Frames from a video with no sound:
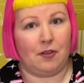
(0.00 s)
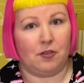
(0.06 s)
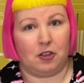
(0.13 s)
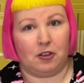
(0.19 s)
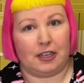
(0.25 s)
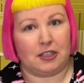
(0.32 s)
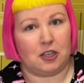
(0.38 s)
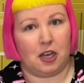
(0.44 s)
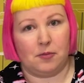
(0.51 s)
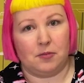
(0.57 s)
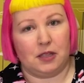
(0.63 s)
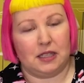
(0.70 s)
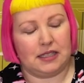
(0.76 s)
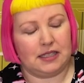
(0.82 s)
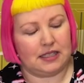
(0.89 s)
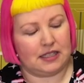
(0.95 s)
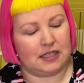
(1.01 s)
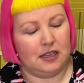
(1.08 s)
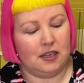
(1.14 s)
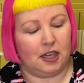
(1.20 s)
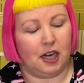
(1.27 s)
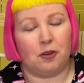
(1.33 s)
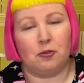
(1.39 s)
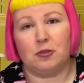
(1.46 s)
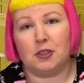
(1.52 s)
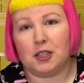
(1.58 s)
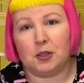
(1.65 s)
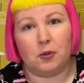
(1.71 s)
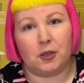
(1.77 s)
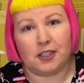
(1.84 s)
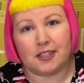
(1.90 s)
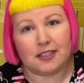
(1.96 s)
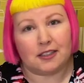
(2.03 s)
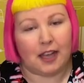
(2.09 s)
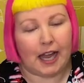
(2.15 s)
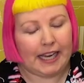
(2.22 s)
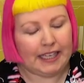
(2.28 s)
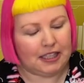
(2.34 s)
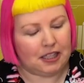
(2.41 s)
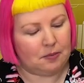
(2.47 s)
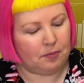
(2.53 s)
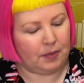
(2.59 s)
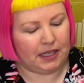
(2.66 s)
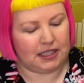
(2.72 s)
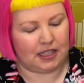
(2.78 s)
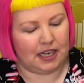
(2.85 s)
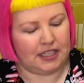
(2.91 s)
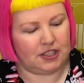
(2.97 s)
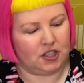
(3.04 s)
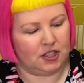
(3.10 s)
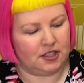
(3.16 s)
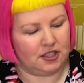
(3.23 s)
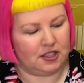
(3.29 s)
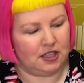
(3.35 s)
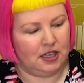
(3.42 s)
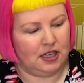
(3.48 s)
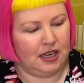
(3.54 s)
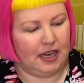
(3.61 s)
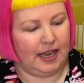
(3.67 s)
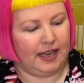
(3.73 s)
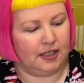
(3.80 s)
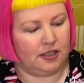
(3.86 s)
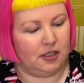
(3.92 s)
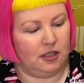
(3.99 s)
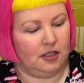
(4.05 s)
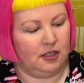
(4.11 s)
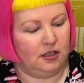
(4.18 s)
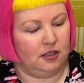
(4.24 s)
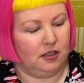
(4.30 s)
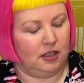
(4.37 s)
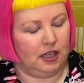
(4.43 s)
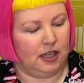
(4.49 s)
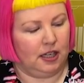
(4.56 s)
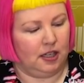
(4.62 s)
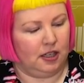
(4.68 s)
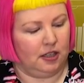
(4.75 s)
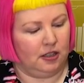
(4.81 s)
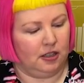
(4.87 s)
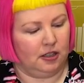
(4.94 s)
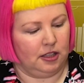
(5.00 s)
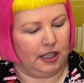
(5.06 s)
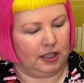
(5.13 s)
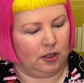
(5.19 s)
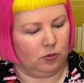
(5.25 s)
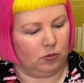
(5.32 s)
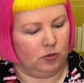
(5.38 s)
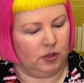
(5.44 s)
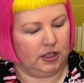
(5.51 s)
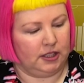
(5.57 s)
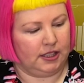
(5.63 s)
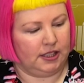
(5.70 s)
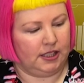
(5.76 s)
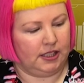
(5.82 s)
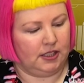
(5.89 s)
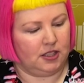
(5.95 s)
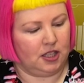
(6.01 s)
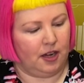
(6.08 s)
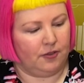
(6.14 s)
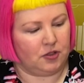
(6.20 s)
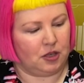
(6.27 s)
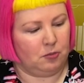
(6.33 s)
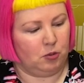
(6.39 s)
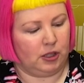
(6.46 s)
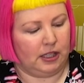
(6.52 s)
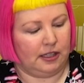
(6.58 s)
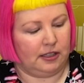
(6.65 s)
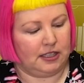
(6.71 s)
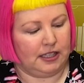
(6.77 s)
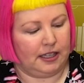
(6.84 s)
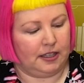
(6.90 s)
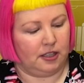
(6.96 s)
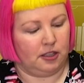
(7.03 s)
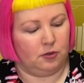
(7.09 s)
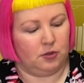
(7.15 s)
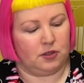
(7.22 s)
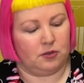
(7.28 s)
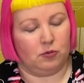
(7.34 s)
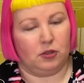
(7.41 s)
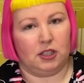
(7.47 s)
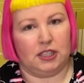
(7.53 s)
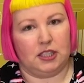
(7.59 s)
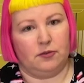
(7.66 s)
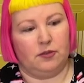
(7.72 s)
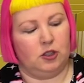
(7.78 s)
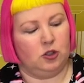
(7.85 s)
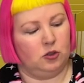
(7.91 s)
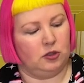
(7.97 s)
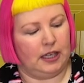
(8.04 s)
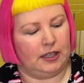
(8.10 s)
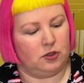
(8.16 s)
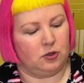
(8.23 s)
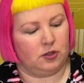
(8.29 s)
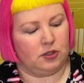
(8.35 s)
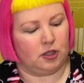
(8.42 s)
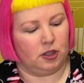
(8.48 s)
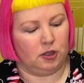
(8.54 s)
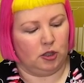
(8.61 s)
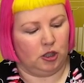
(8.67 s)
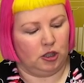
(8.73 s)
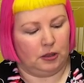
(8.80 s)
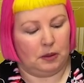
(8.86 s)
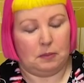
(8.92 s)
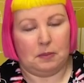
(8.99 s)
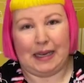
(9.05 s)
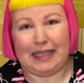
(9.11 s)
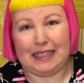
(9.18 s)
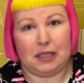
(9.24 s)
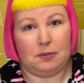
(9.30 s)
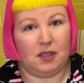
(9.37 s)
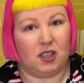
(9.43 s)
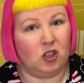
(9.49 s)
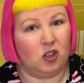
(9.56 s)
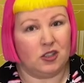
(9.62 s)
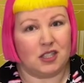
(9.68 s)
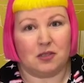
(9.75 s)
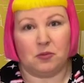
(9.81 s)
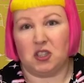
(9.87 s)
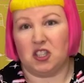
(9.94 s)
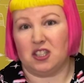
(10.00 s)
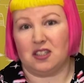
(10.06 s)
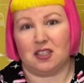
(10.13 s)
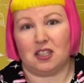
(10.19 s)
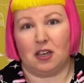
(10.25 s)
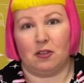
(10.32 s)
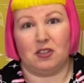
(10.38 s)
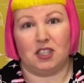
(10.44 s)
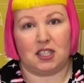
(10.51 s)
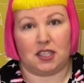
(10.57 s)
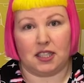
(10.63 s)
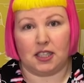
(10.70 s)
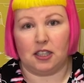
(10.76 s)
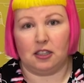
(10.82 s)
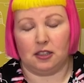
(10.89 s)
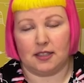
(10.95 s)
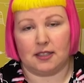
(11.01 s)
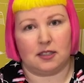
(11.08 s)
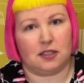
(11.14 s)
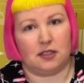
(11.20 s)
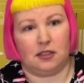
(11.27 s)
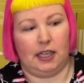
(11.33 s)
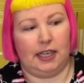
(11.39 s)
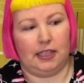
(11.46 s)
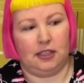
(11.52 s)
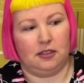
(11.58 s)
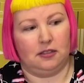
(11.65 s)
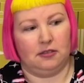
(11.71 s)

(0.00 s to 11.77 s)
a great time with this. I really wanted to like it, but I just had uh, like a really tough time putting it together. It was really difficult and took so long, mainly because there were just a ridiculous like